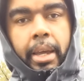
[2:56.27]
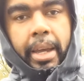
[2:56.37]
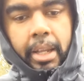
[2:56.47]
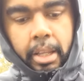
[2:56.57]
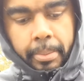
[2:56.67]

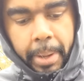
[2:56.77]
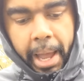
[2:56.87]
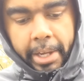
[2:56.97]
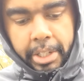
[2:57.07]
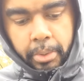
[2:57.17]
And the
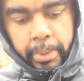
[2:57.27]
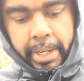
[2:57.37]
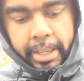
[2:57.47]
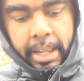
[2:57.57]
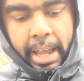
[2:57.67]
pockets are
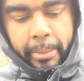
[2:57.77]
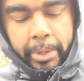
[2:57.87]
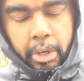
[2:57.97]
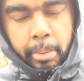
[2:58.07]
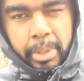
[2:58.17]

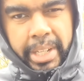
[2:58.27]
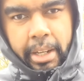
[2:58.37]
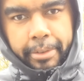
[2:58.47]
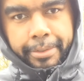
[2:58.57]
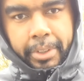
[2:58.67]
realigned with almost
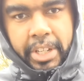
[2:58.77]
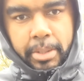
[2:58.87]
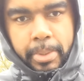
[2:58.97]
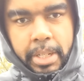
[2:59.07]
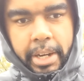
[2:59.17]
like a
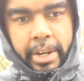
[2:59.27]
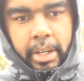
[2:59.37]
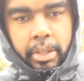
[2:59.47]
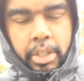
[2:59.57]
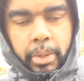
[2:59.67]
fleece
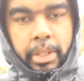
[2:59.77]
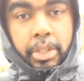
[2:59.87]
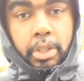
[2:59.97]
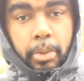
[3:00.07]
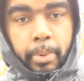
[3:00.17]
material, so
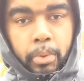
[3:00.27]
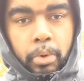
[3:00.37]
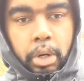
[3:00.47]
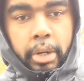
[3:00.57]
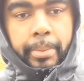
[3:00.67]
it's super
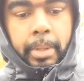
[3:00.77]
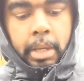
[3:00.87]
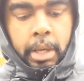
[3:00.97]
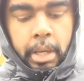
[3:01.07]
warm,